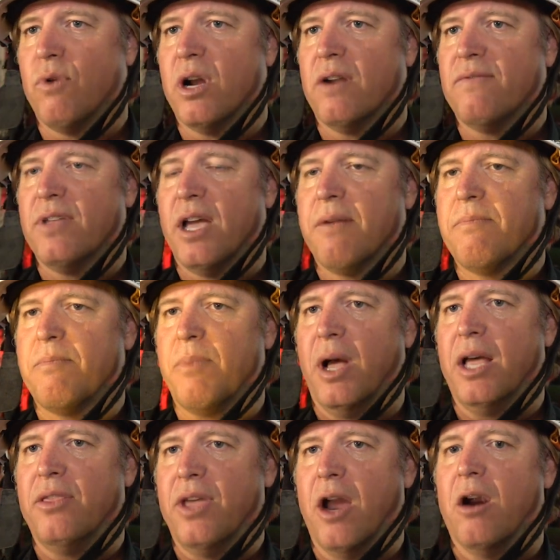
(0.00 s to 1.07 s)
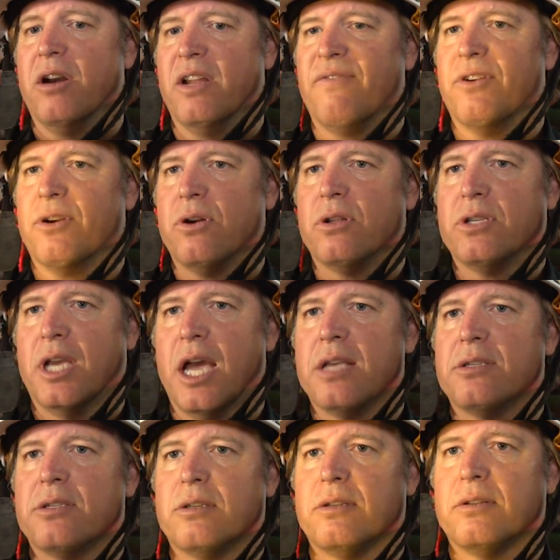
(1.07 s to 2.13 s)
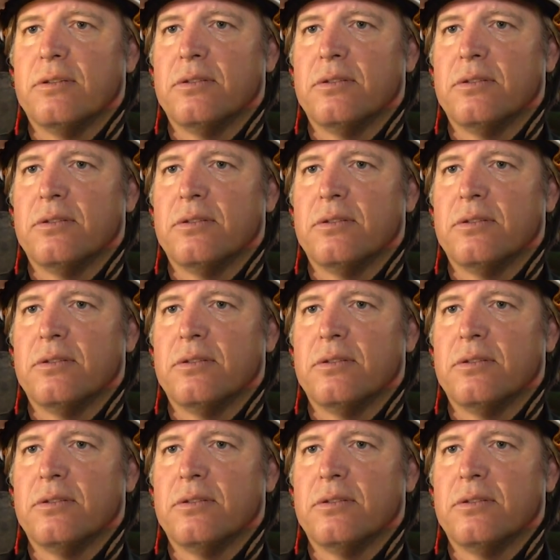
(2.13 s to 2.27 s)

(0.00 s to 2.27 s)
one of them, but they are difficult, yes.